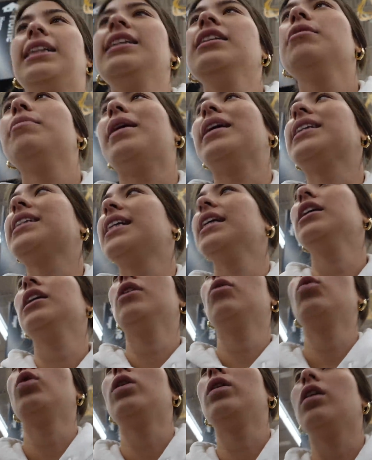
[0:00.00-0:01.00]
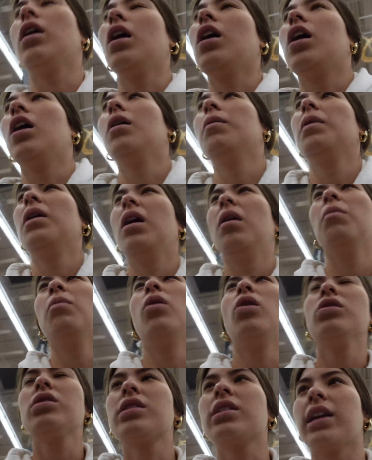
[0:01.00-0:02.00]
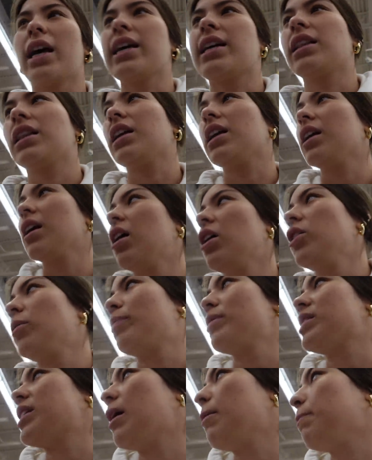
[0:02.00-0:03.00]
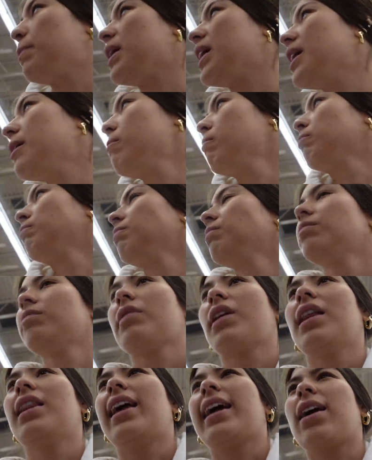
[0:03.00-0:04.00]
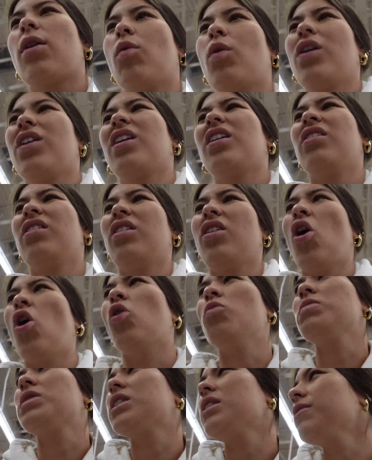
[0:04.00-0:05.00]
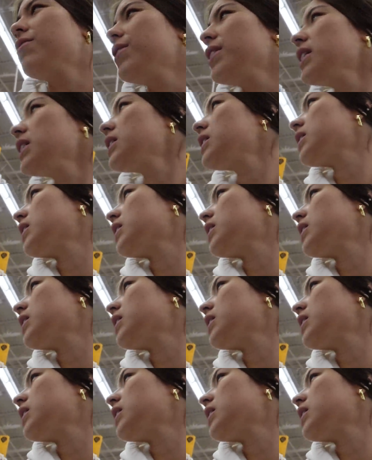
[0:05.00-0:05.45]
think the basket would um, most likely 100% be like where the home stuff is.